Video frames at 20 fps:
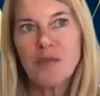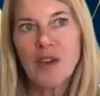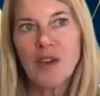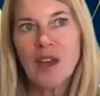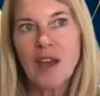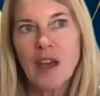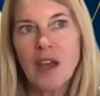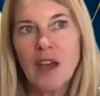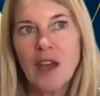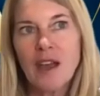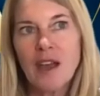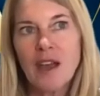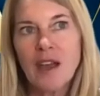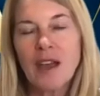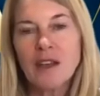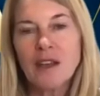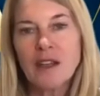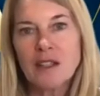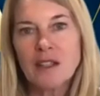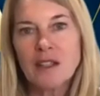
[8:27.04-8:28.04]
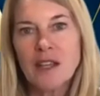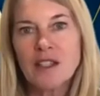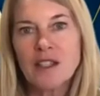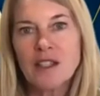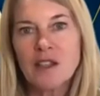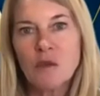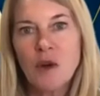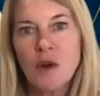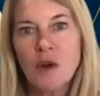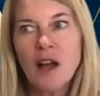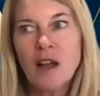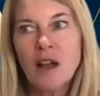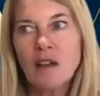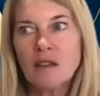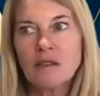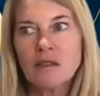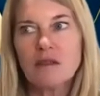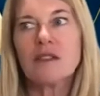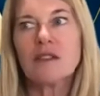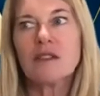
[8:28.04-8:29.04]
it takes a
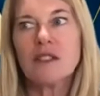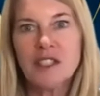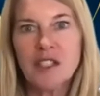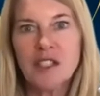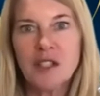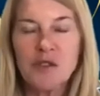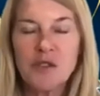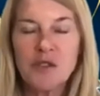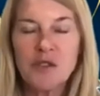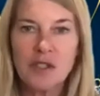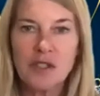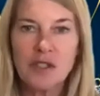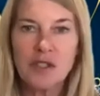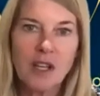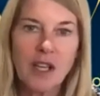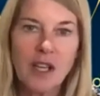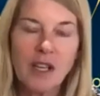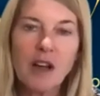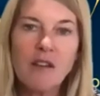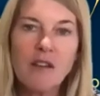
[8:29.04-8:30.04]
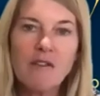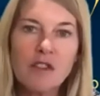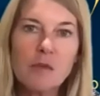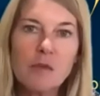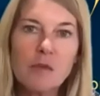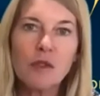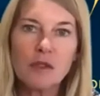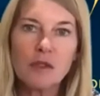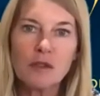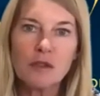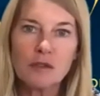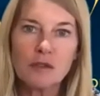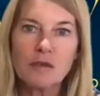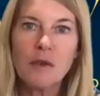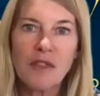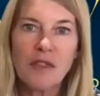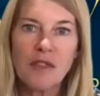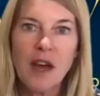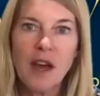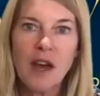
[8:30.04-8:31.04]
while, to get comfortable
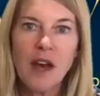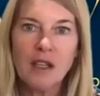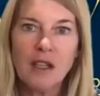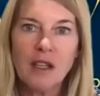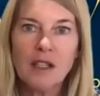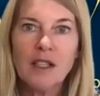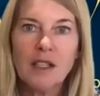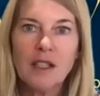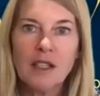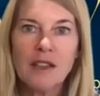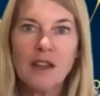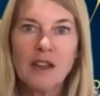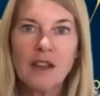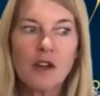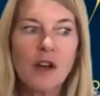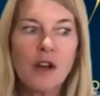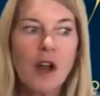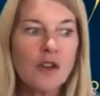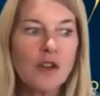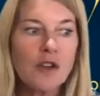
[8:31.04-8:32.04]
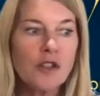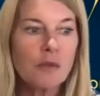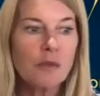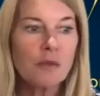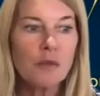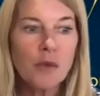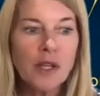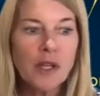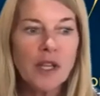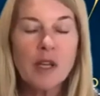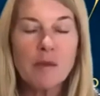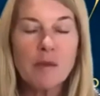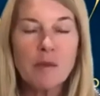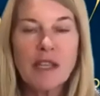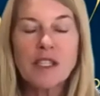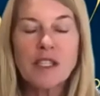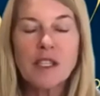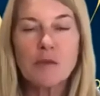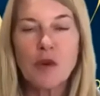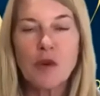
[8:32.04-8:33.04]
with that. There are some really
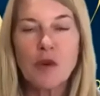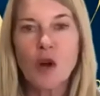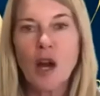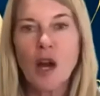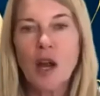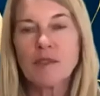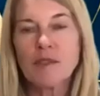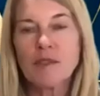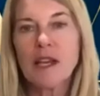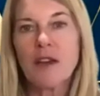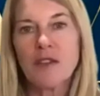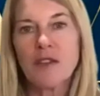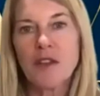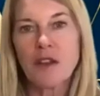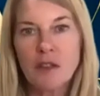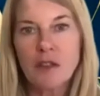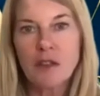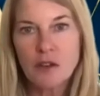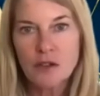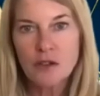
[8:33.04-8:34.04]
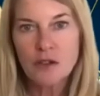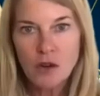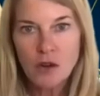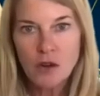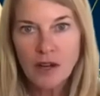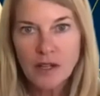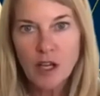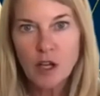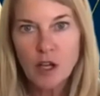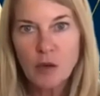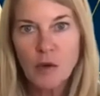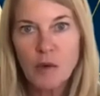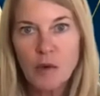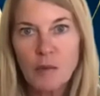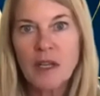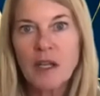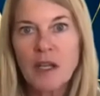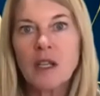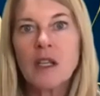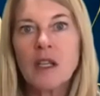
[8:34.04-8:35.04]
amazing programs out there that are trying to help
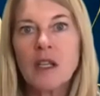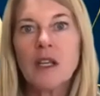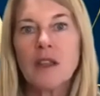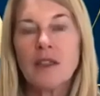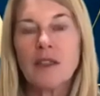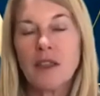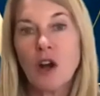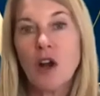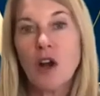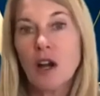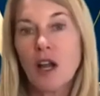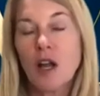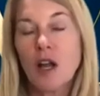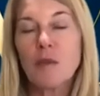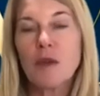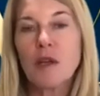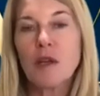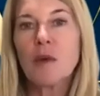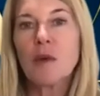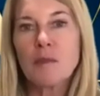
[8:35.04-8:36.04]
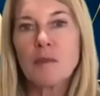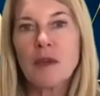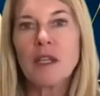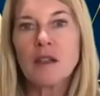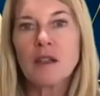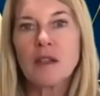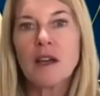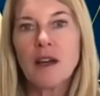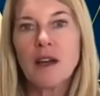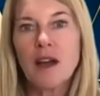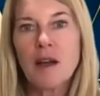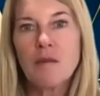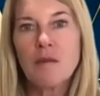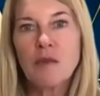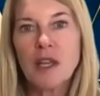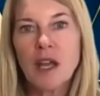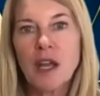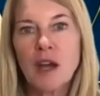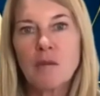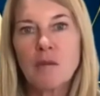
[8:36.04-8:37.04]
women, that are helping women
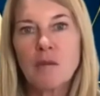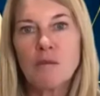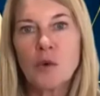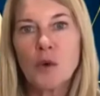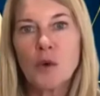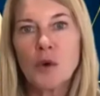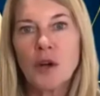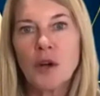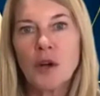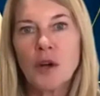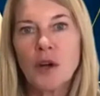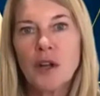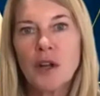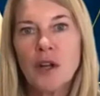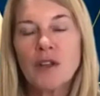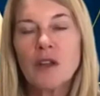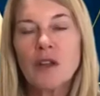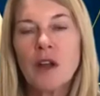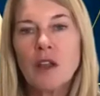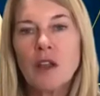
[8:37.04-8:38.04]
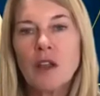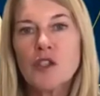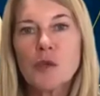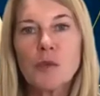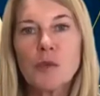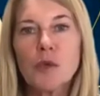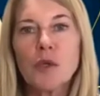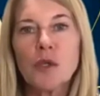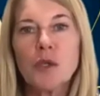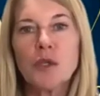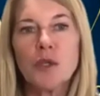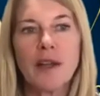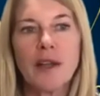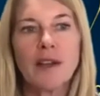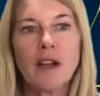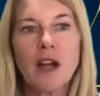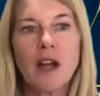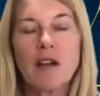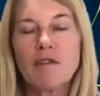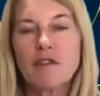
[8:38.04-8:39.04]
become more knowledgeable
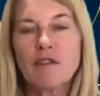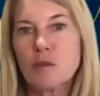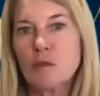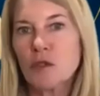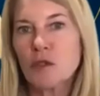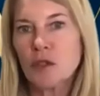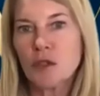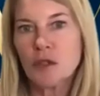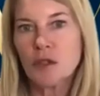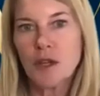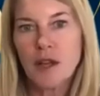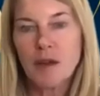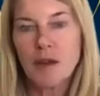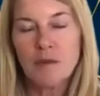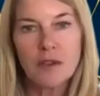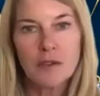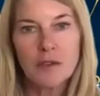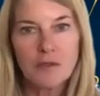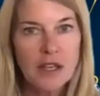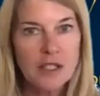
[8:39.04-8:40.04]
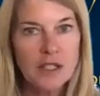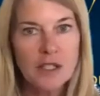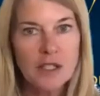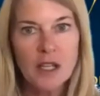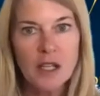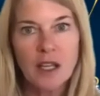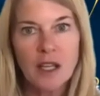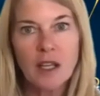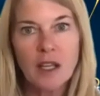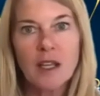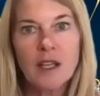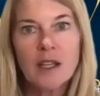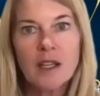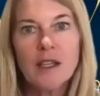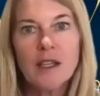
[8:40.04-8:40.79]
and comfortable in investing.